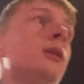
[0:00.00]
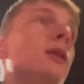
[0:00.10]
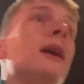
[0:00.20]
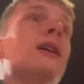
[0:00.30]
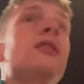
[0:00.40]

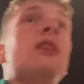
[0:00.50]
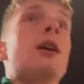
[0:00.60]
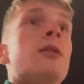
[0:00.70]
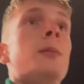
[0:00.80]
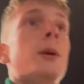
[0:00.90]
That
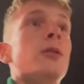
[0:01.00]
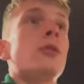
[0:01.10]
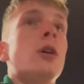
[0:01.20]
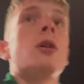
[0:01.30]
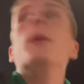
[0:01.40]
Qatari bid's
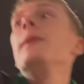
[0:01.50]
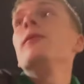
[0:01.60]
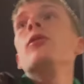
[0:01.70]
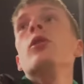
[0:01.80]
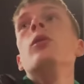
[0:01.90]
not
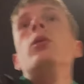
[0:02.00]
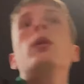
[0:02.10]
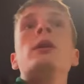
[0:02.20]
going through.